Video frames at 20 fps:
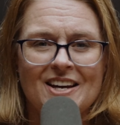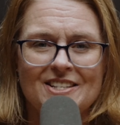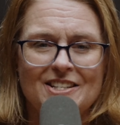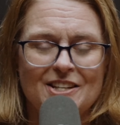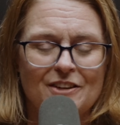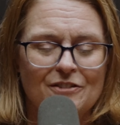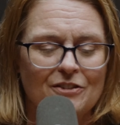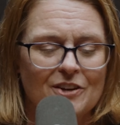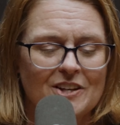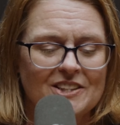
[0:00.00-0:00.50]

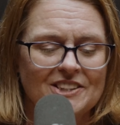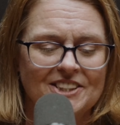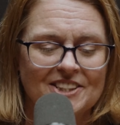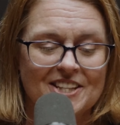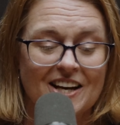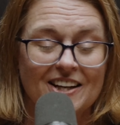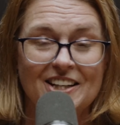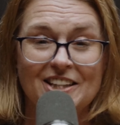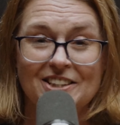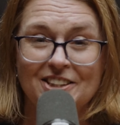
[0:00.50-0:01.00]
different
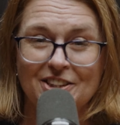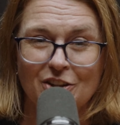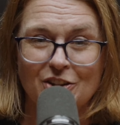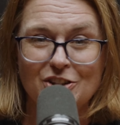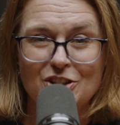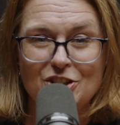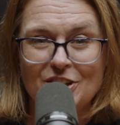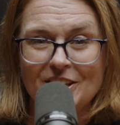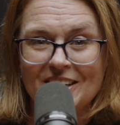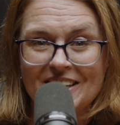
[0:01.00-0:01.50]
studies
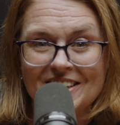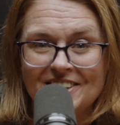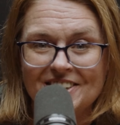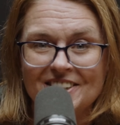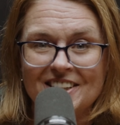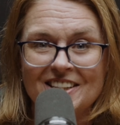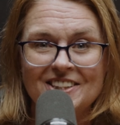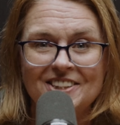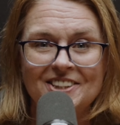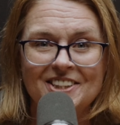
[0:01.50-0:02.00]
on
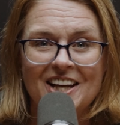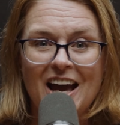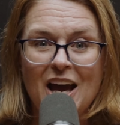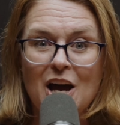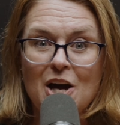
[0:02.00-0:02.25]
Jesus.